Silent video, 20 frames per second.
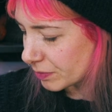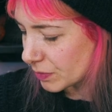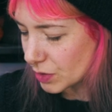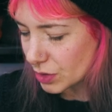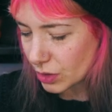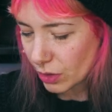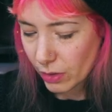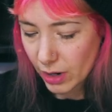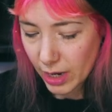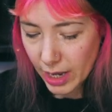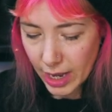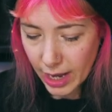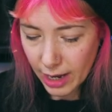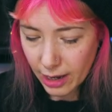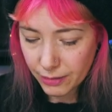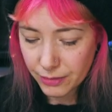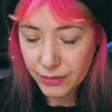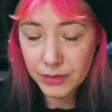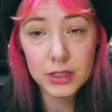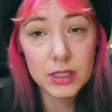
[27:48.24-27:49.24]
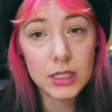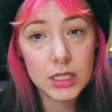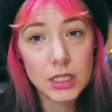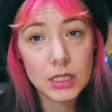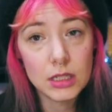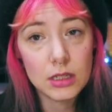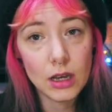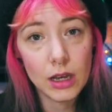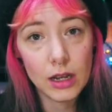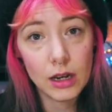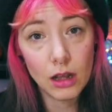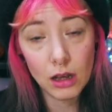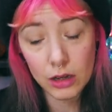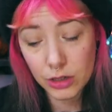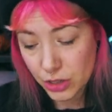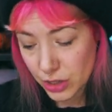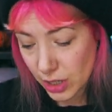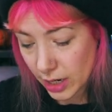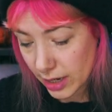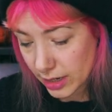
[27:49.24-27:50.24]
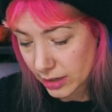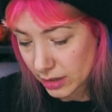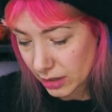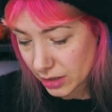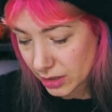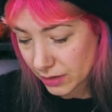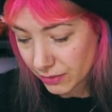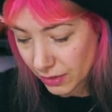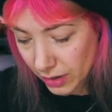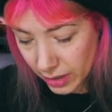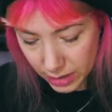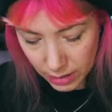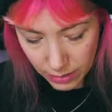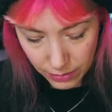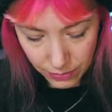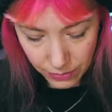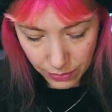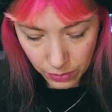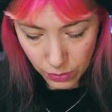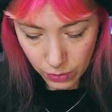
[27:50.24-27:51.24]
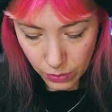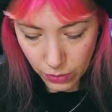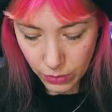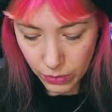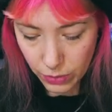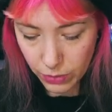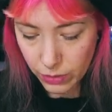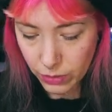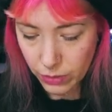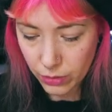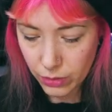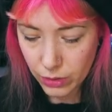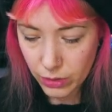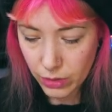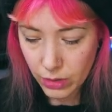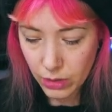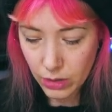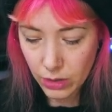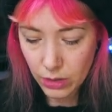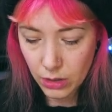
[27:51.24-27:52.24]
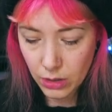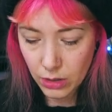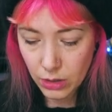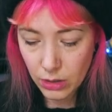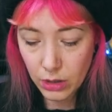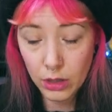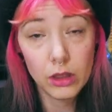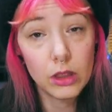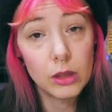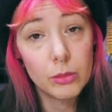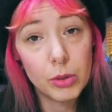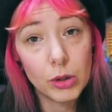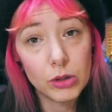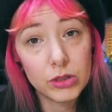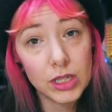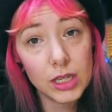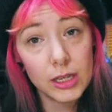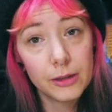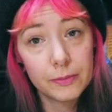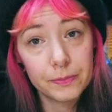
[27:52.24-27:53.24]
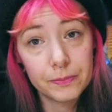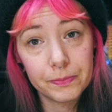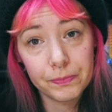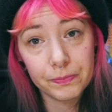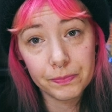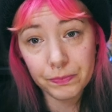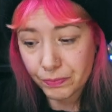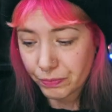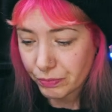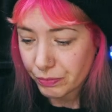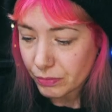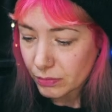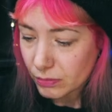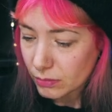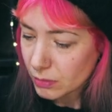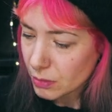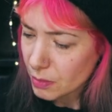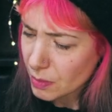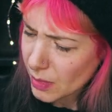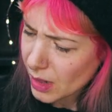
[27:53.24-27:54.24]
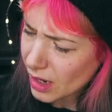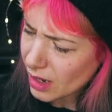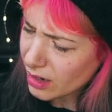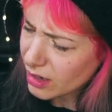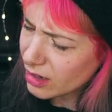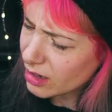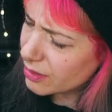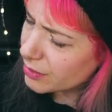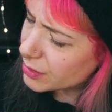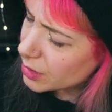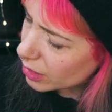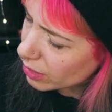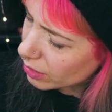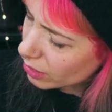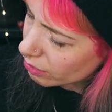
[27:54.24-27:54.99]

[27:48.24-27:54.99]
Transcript: So I have, since I last shared, divided for the body. And yeah, I've done